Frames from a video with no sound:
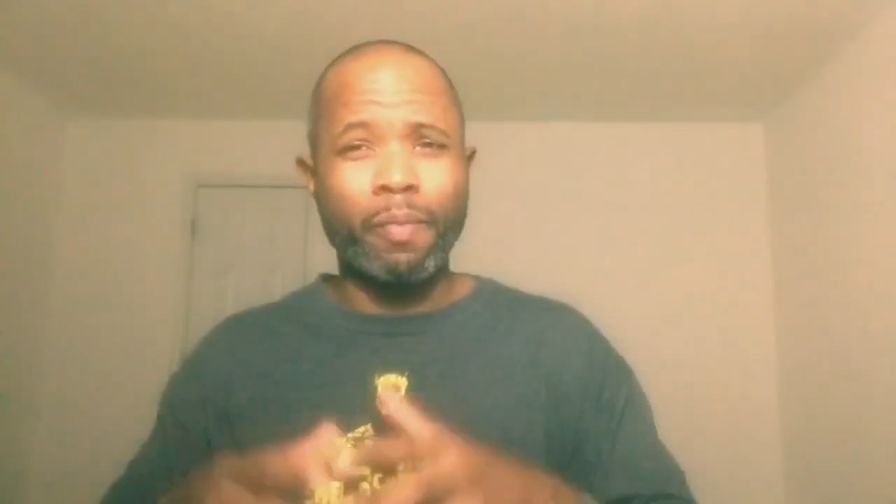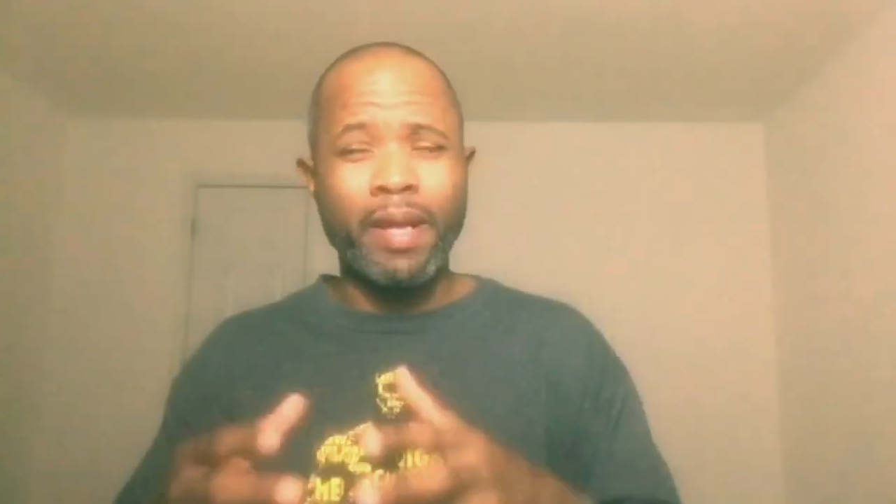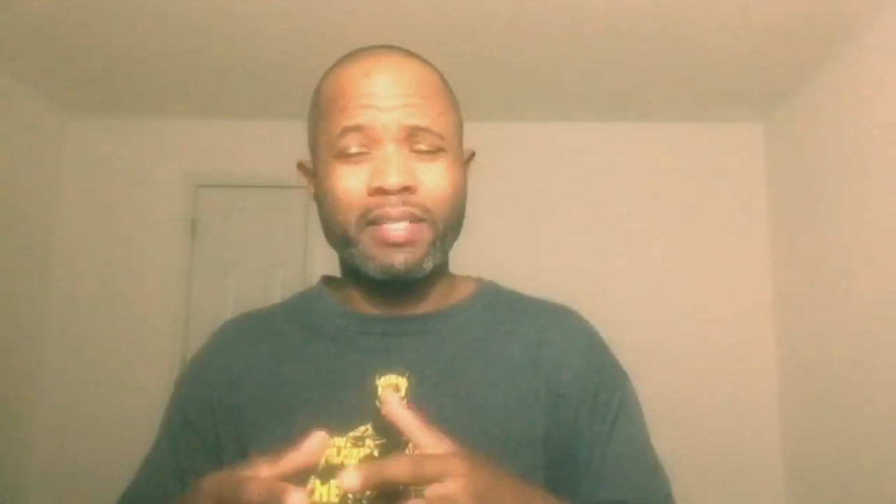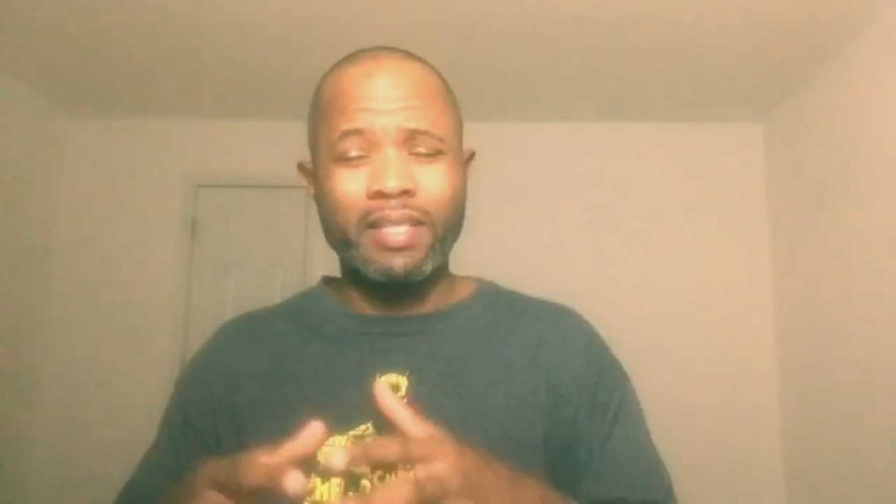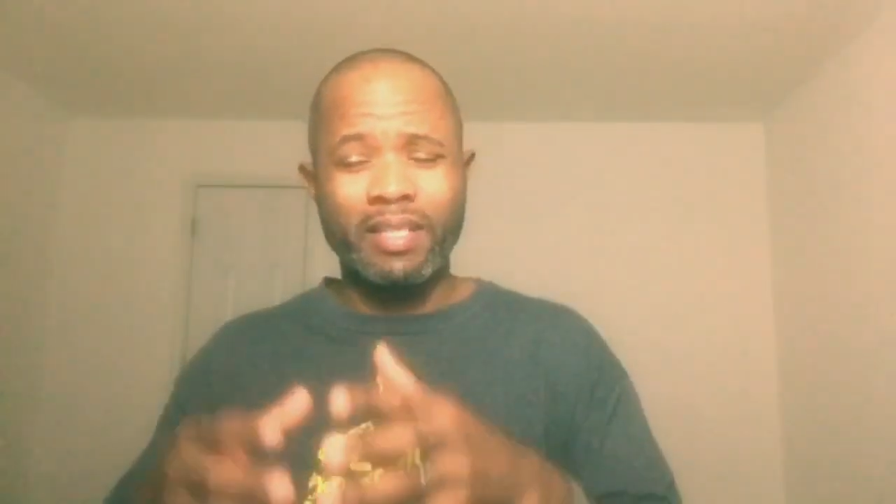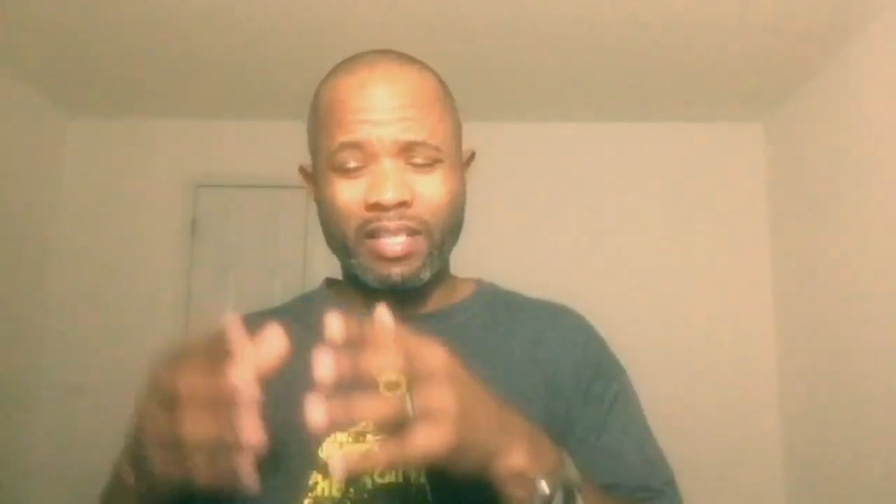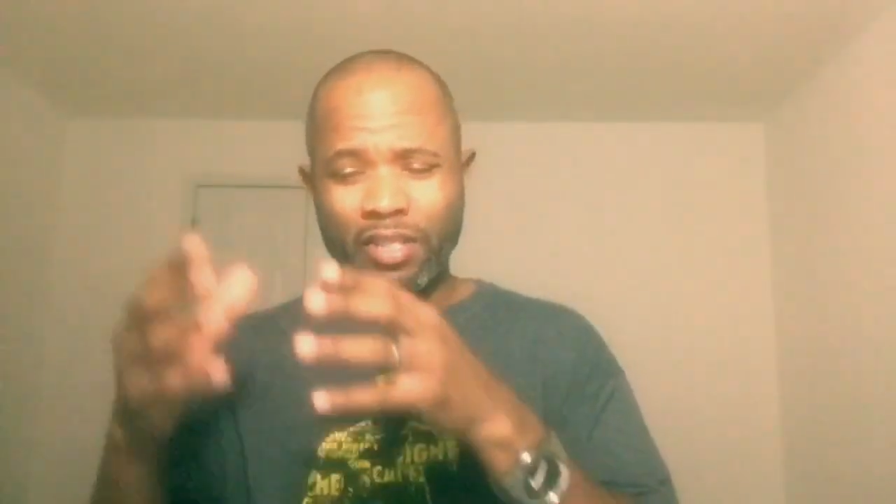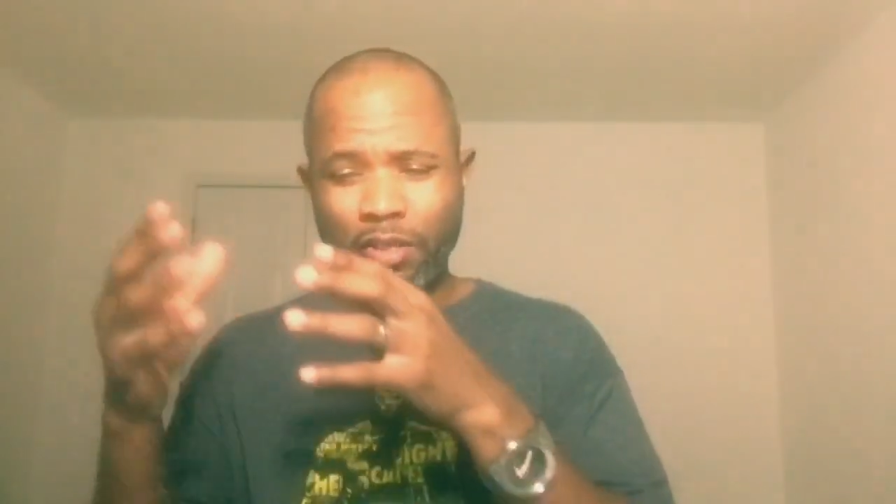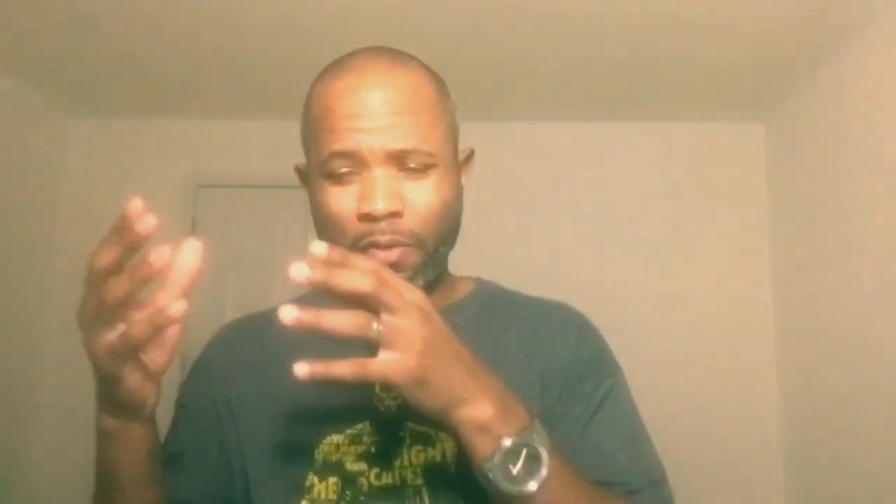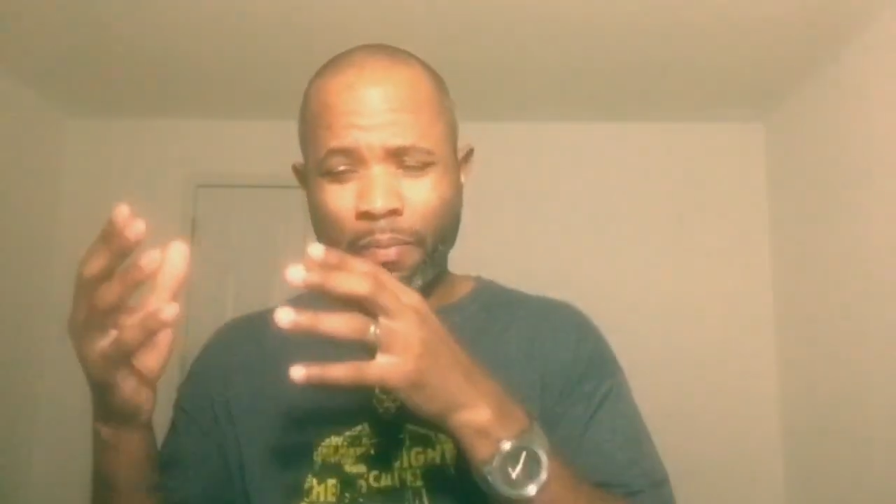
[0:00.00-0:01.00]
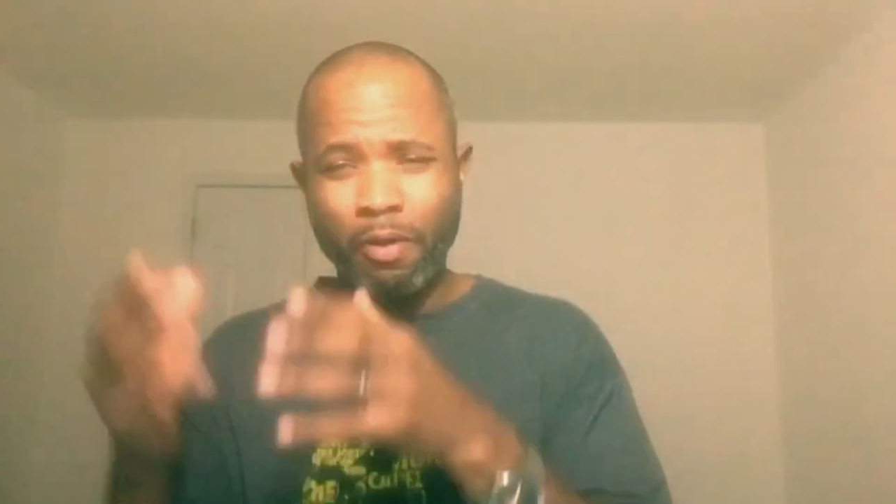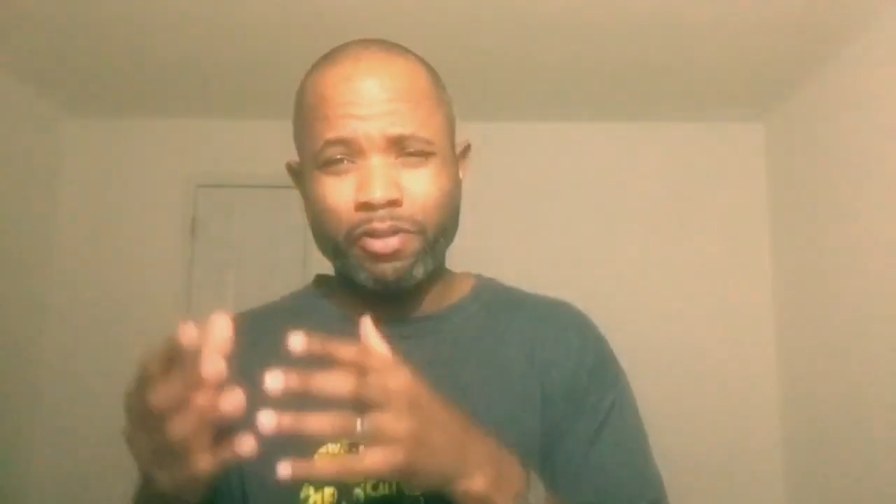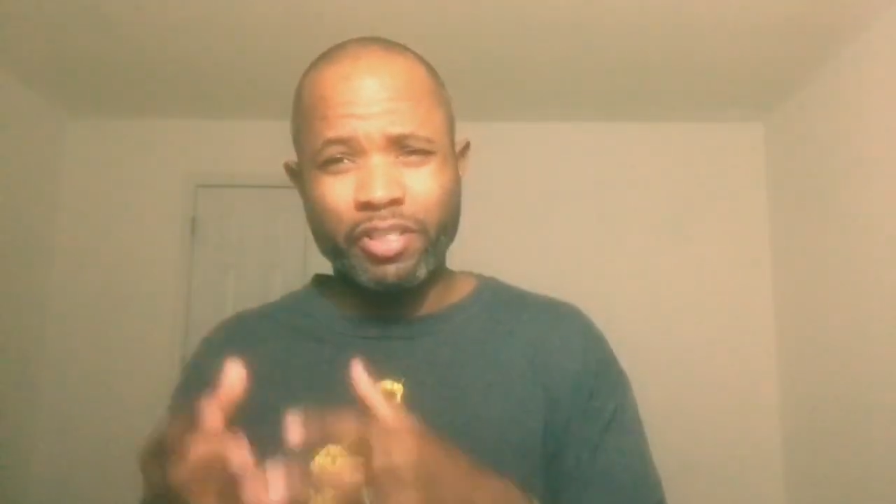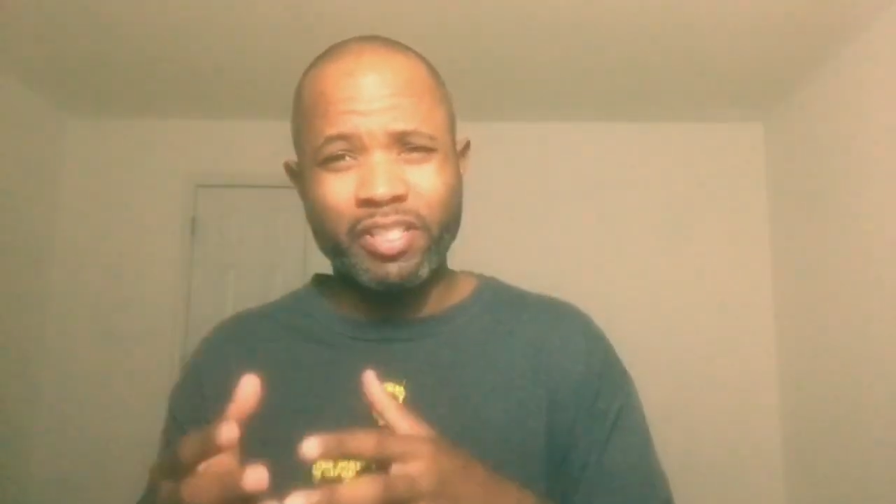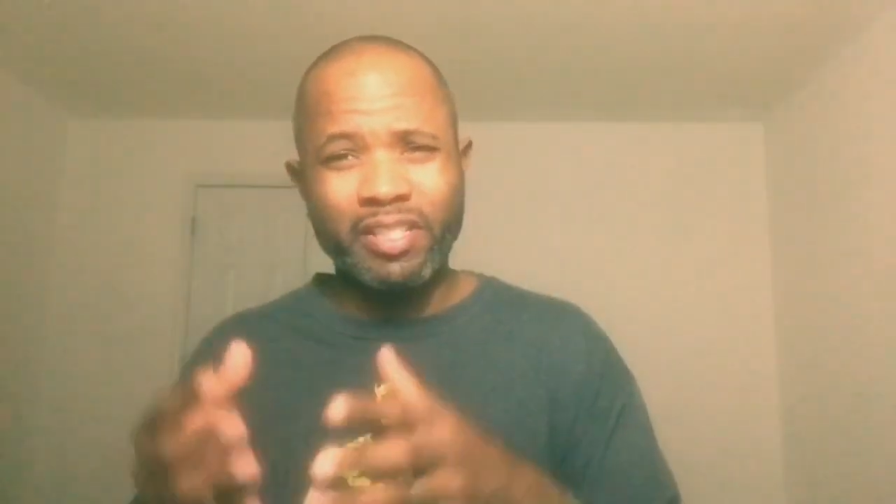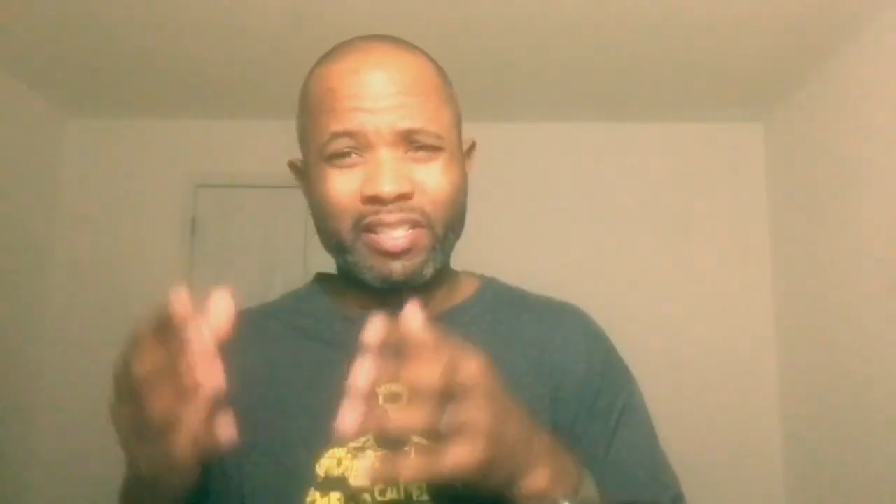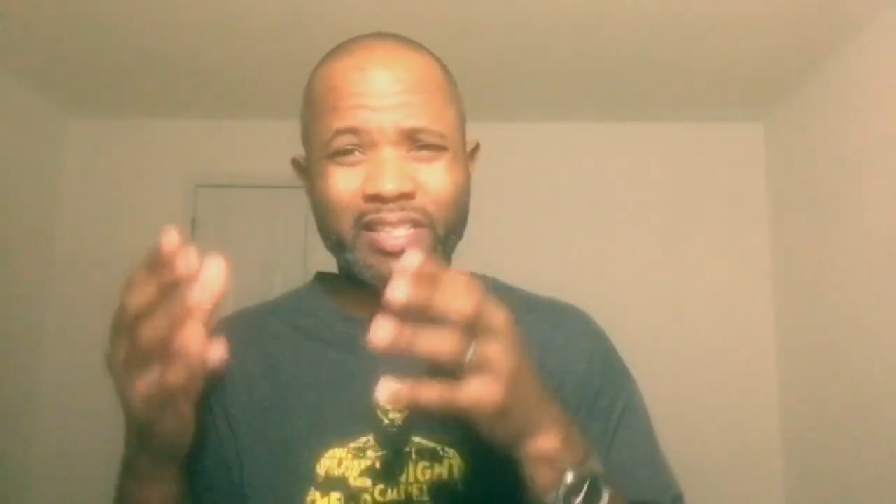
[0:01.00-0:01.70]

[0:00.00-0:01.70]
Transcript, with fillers: Basically, you're purchasing